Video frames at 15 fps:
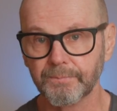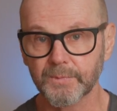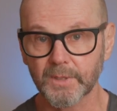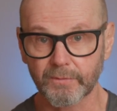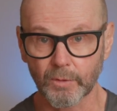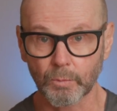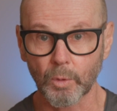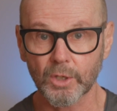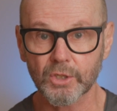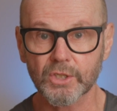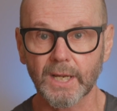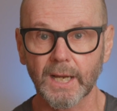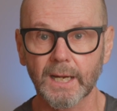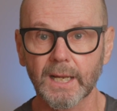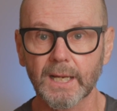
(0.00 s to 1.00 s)
If you
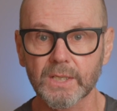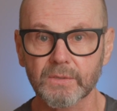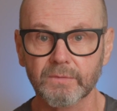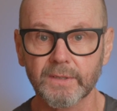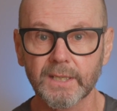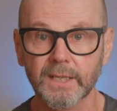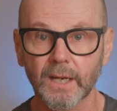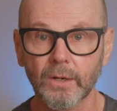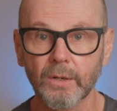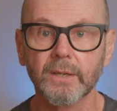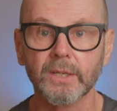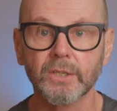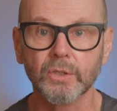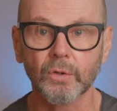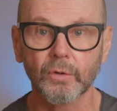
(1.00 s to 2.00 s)
watched our last video,
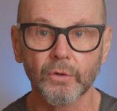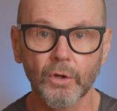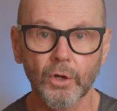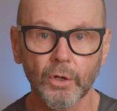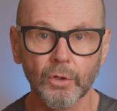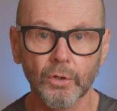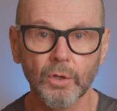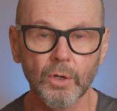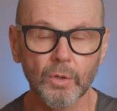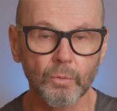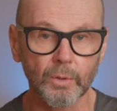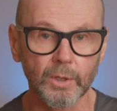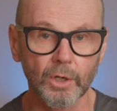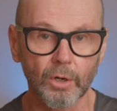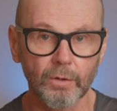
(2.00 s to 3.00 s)
then you'll know
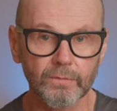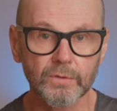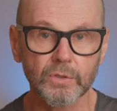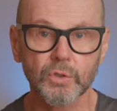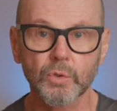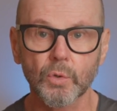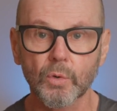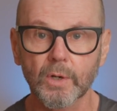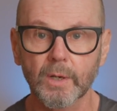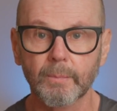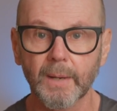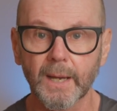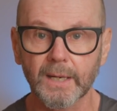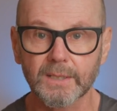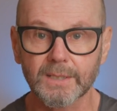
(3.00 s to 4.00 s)
we often talk
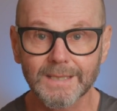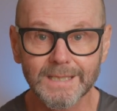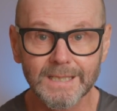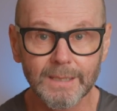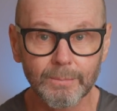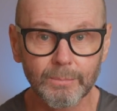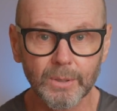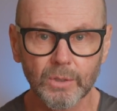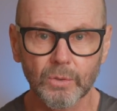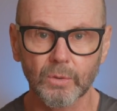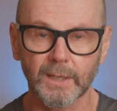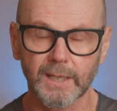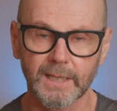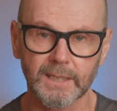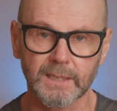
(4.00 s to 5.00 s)
about
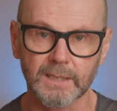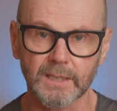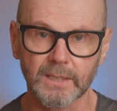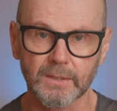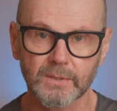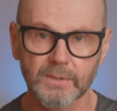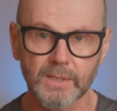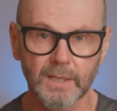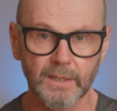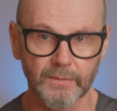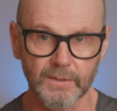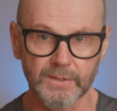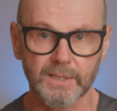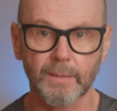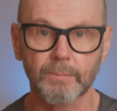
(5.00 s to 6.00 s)
typical endings. In
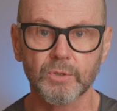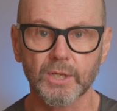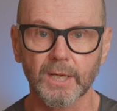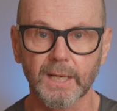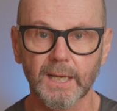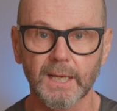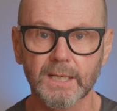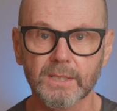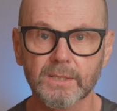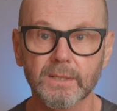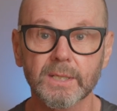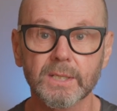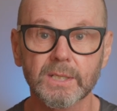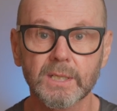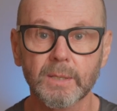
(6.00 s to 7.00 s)
the subject case,
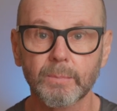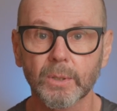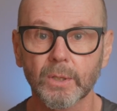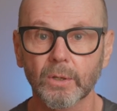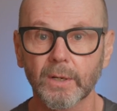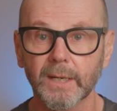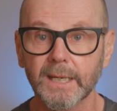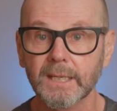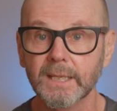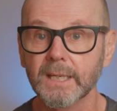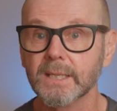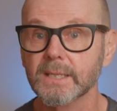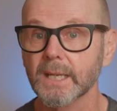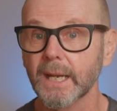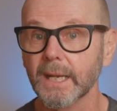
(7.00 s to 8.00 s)
these typical
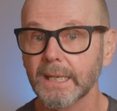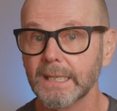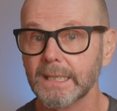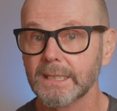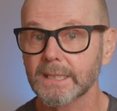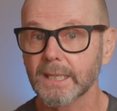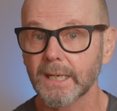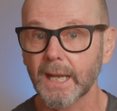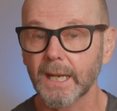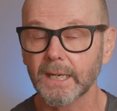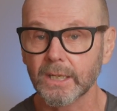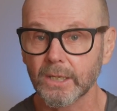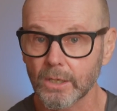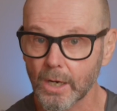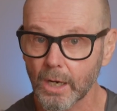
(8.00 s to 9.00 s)
endings are hinted
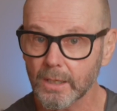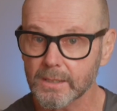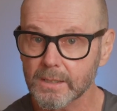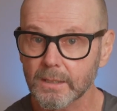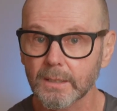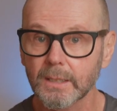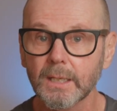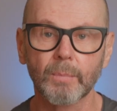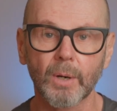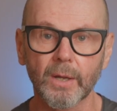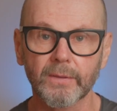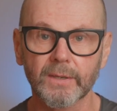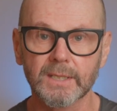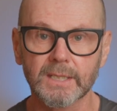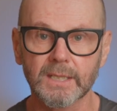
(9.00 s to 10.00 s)
at nicely by
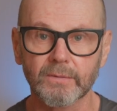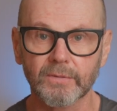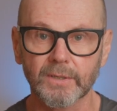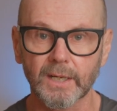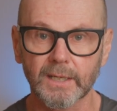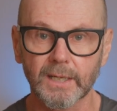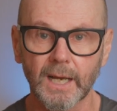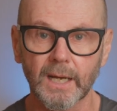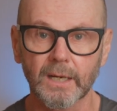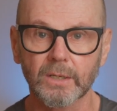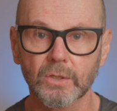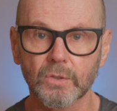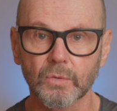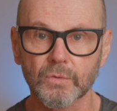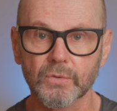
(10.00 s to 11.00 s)
the definite
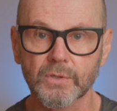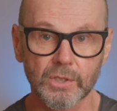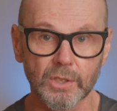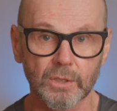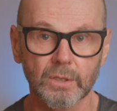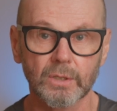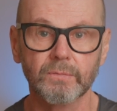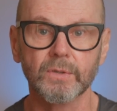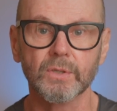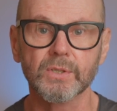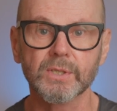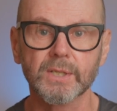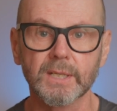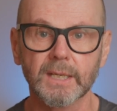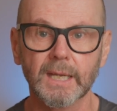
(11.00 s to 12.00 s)
articles. So if you
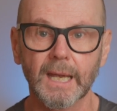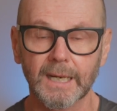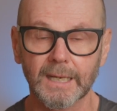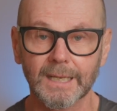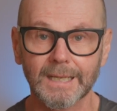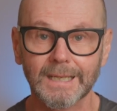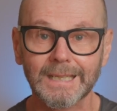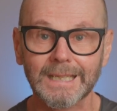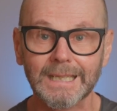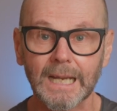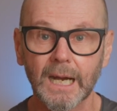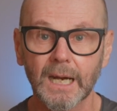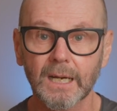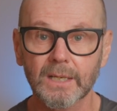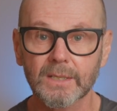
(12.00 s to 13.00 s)
see an
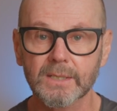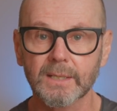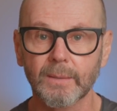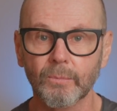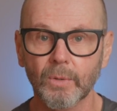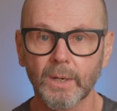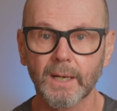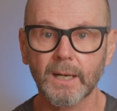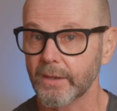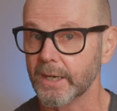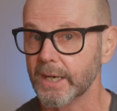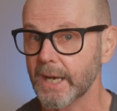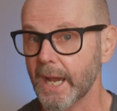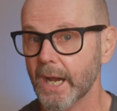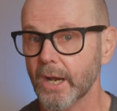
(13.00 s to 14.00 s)
ER somewhere, the
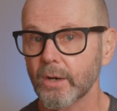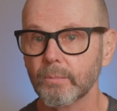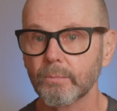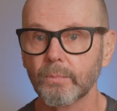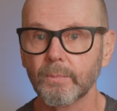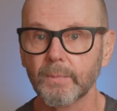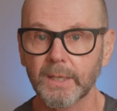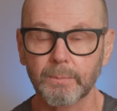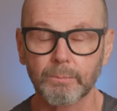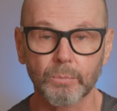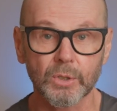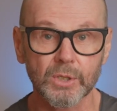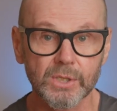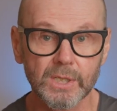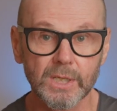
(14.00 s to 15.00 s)
noun it
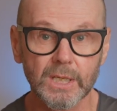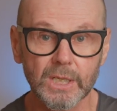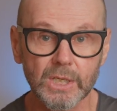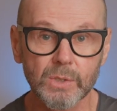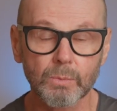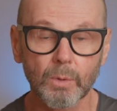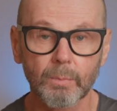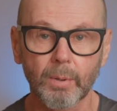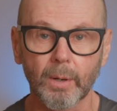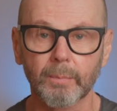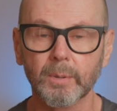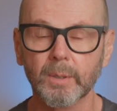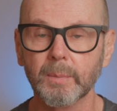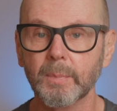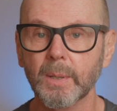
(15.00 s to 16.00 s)
precedes will
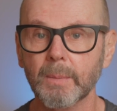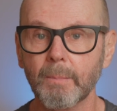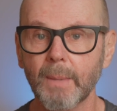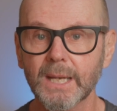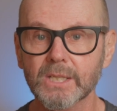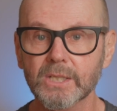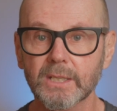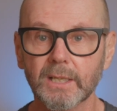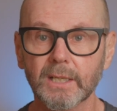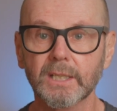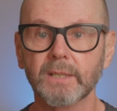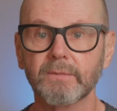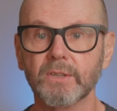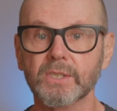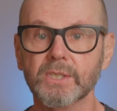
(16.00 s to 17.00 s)
probably be
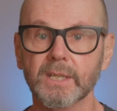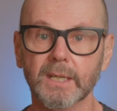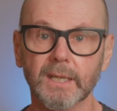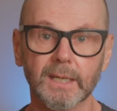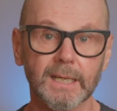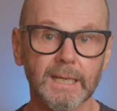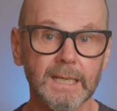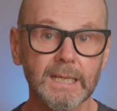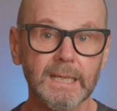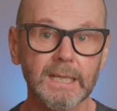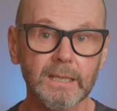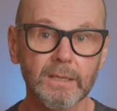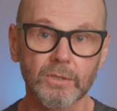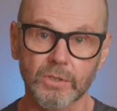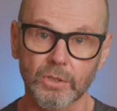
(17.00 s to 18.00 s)
masculine. If you see an
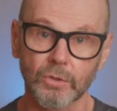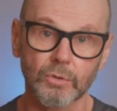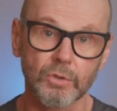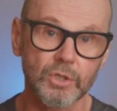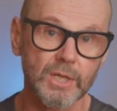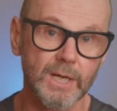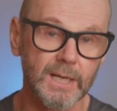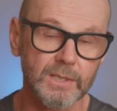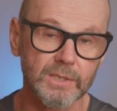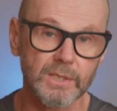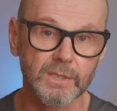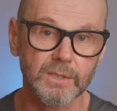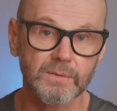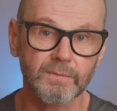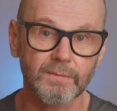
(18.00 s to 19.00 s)
E, there's a good chance
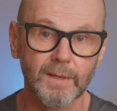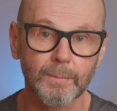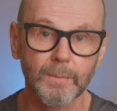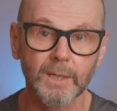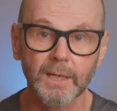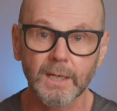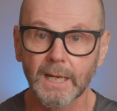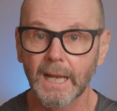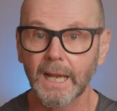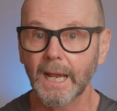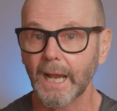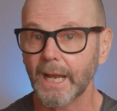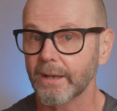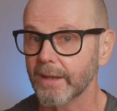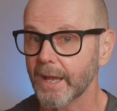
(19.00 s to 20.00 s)
it's feminine.
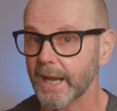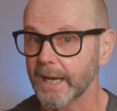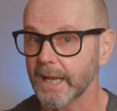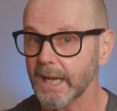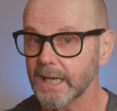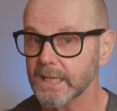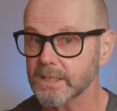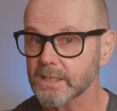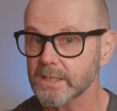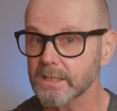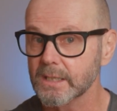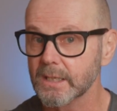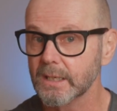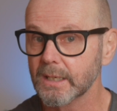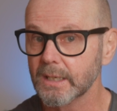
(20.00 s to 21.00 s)
And that
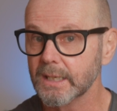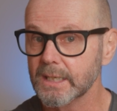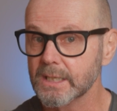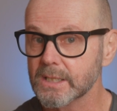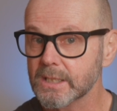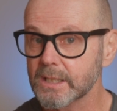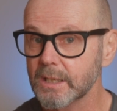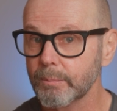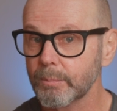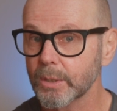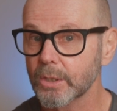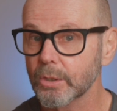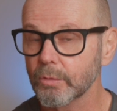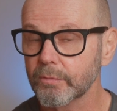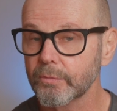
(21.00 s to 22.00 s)
S is
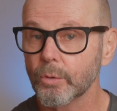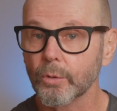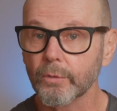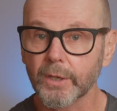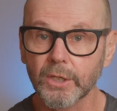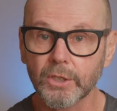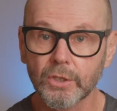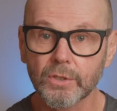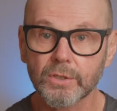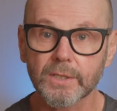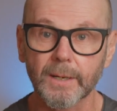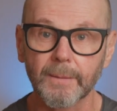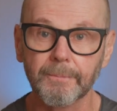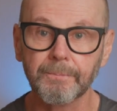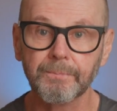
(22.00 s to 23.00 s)
typical for the
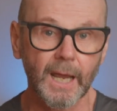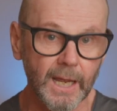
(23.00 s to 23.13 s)
neuter.